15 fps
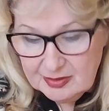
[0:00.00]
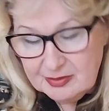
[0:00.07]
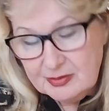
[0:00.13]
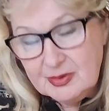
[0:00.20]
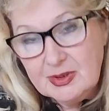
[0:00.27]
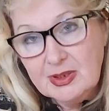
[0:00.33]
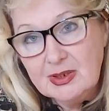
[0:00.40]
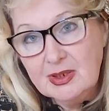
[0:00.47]

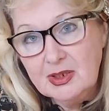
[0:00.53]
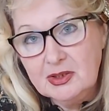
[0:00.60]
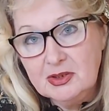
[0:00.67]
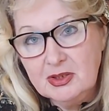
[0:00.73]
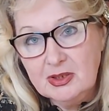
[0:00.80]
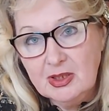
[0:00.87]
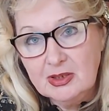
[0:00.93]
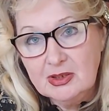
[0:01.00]
the
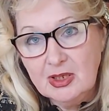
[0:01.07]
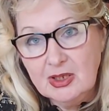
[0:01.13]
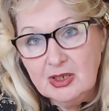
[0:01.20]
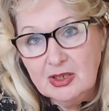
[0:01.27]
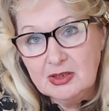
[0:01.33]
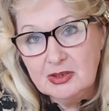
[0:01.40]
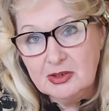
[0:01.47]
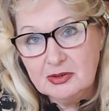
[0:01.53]
lady that I
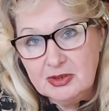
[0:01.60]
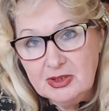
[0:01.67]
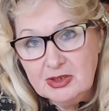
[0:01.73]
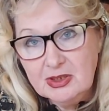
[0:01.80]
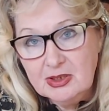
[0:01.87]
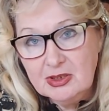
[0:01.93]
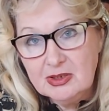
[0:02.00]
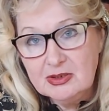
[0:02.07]
had the
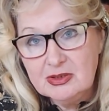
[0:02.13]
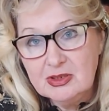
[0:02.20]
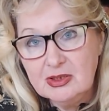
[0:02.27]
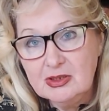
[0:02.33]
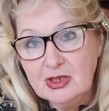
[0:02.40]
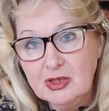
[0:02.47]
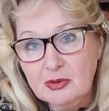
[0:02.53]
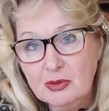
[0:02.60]
reading
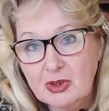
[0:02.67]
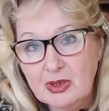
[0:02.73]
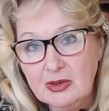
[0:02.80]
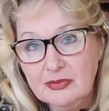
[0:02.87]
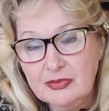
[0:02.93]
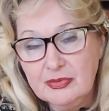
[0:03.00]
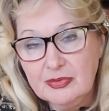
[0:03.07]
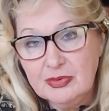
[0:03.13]
yesterday
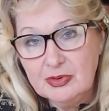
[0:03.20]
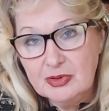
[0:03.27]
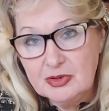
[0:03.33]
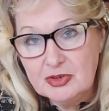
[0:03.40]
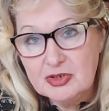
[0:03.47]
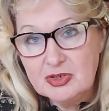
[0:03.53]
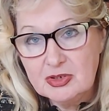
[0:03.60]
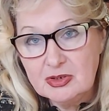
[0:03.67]
with,
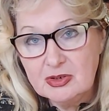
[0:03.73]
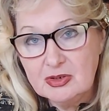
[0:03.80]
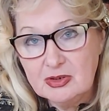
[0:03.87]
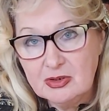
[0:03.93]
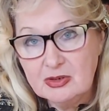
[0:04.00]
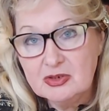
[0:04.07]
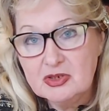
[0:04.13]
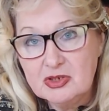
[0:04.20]

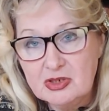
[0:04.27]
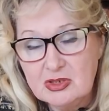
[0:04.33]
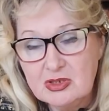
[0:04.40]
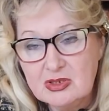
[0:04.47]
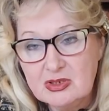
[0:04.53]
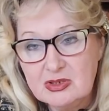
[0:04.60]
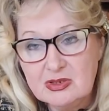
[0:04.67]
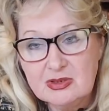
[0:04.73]
she
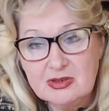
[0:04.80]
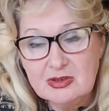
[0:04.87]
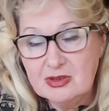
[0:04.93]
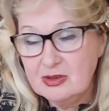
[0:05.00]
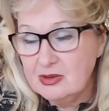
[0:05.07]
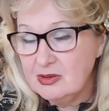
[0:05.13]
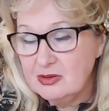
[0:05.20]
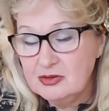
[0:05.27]
is
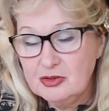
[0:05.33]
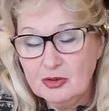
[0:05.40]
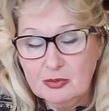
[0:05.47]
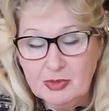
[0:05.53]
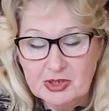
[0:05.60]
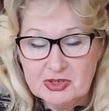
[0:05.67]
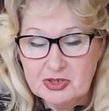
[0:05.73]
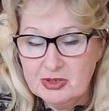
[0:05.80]
so
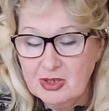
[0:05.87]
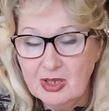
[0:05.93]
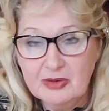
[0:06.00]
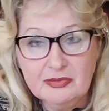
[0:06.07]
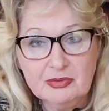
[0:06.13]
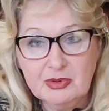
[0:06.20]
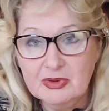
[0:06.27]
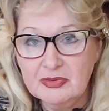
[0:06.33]
much in
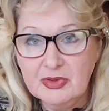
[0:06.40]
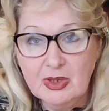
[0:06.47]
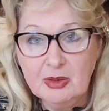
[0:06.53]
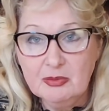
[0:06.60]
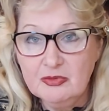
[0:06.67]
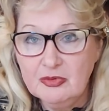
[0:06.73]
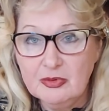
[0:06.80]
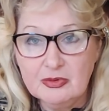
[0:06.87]
love with
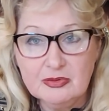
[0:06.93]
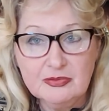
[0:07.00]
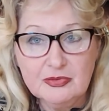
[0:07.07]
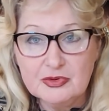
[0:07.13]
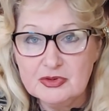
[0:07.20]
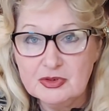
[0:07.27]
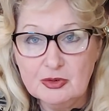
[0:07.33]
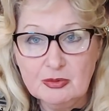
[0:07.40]
him
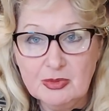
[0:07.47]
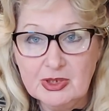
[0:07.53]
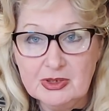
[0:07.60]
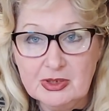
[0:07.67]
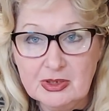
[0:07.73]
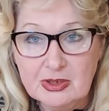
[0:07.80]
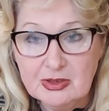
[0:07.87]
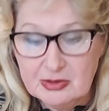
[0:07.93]
for so many
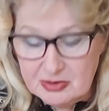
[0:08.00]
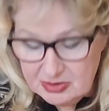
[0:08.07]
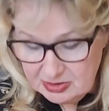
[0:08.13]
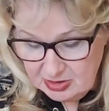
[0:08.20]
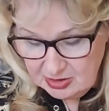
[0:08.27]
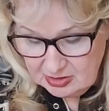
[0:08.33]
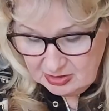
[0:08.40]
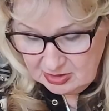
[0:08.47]

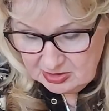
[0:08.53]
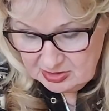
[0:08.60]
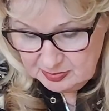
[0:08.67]
years. They